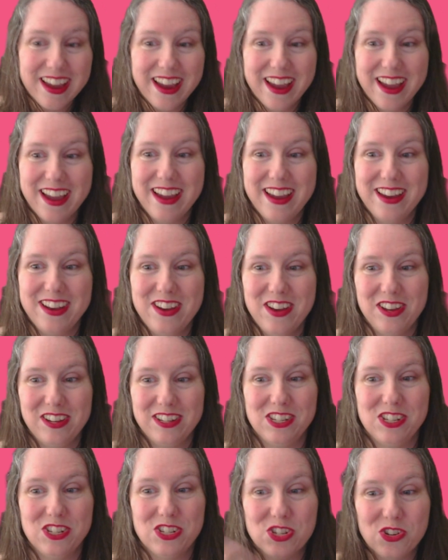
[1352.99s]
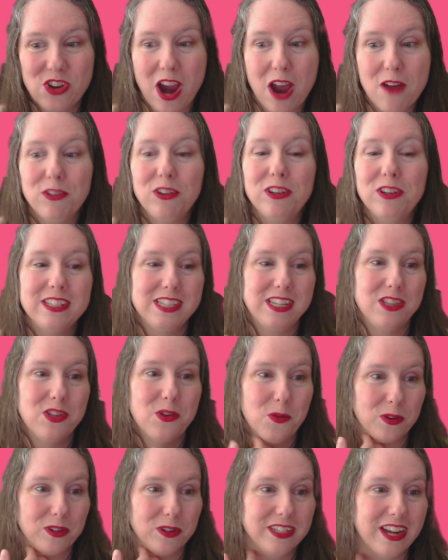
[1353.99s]
and to travel and see
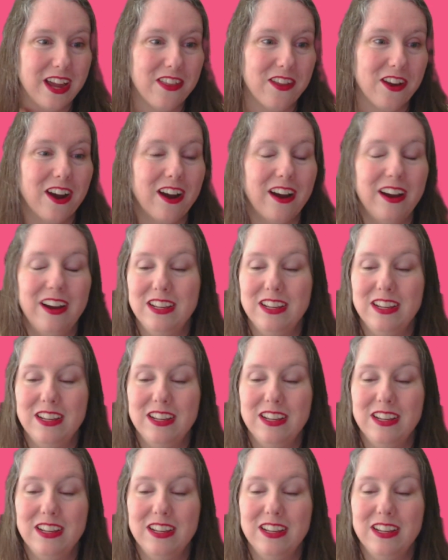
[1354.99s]
the world together